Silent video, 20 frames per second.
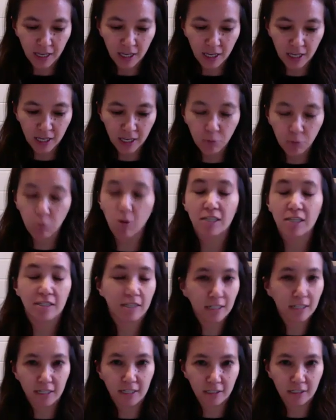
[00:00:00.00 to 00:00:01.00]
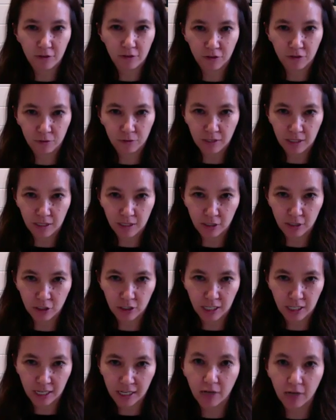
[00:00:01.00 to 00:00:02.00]
it wasn't easy for me to
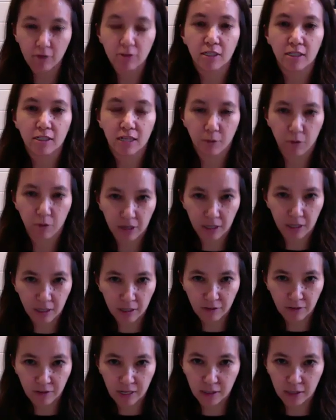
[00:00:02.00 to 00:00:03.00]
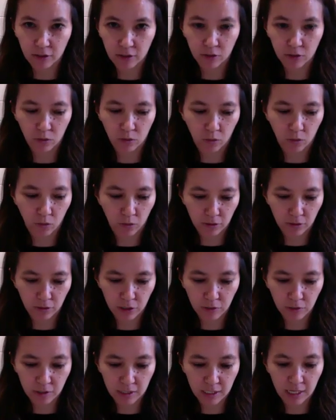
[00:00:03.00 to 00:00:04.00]
get out to networking events or
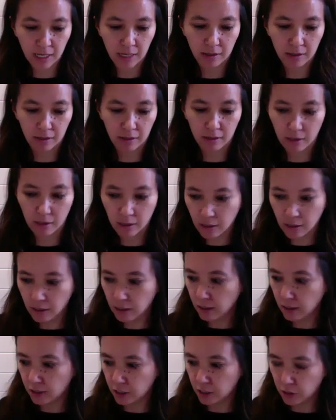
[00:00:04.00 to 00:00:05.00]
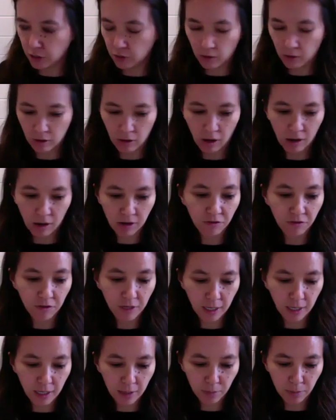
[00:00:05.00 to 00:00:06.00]
to attend, a lot of
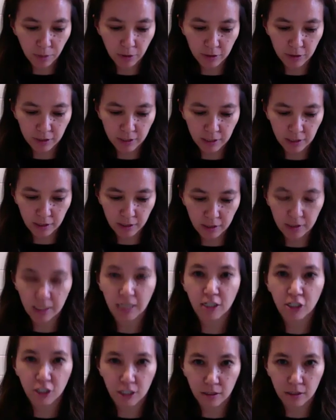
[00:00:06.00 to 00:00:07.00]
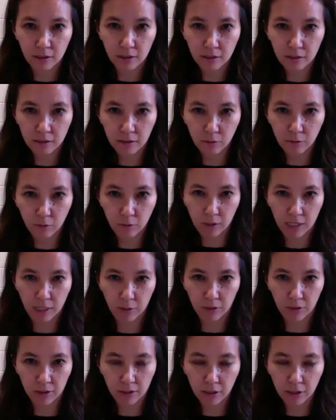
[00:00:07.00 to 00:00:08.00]
in-person sessions when they
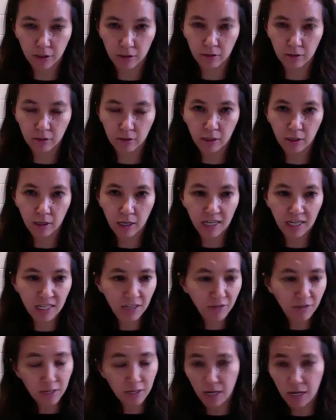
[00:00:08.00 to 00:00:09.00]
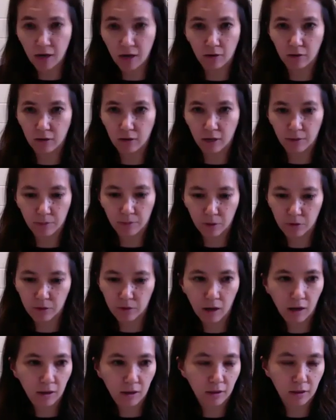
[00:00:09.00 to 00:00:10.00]
were little. And even now, they're
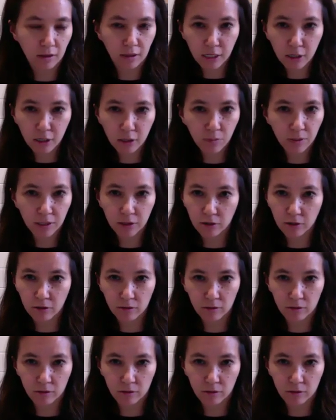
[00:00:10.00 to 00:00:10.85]
not little, but they're